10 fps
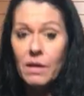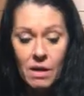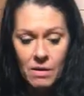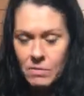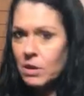
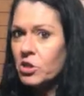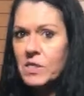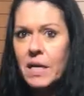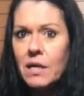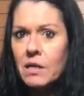um, you
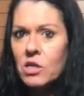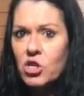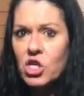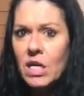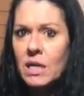just get it in a
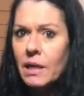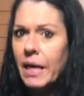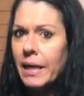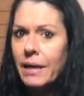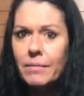sheet
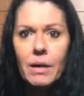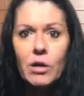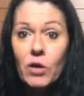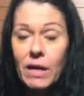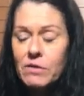like at
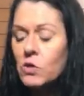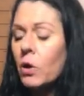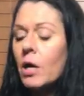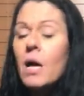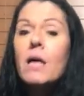a craft
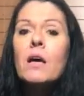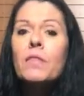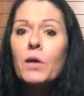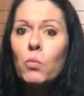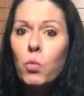store.
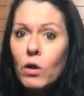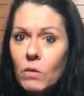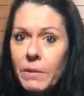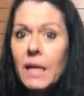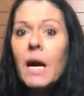There
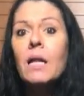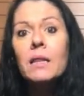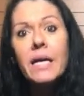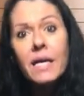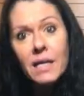will be a
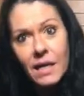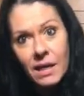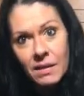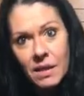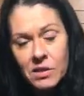link
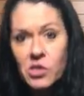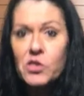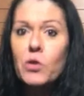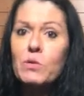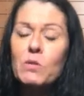in the
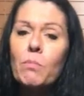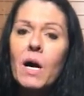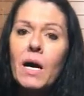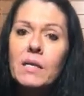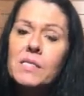description
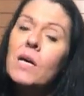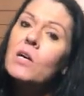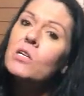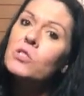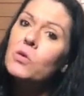box
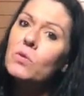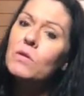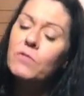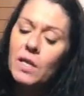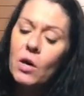to
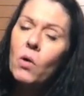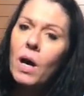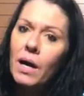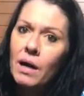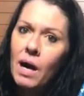the video
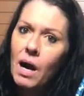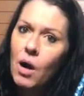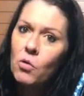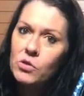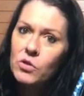on
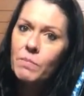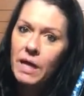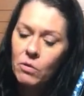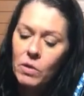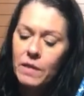how to
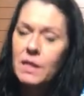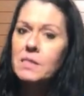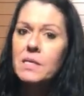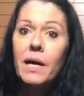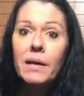make one of
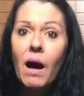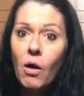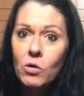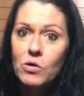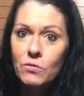these and
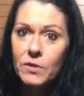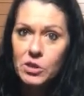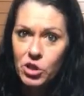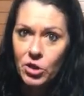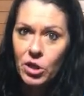how to
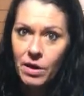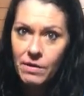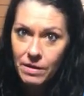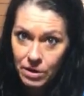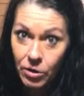fit your,
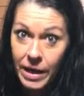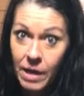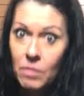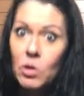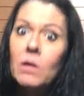your
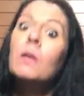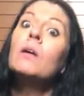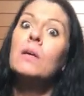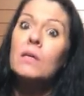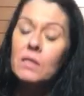animal
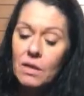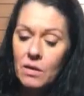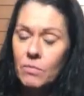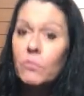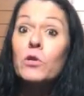
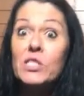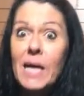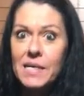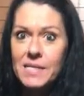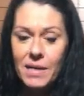um, for
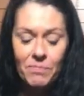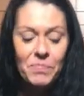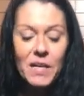sizing.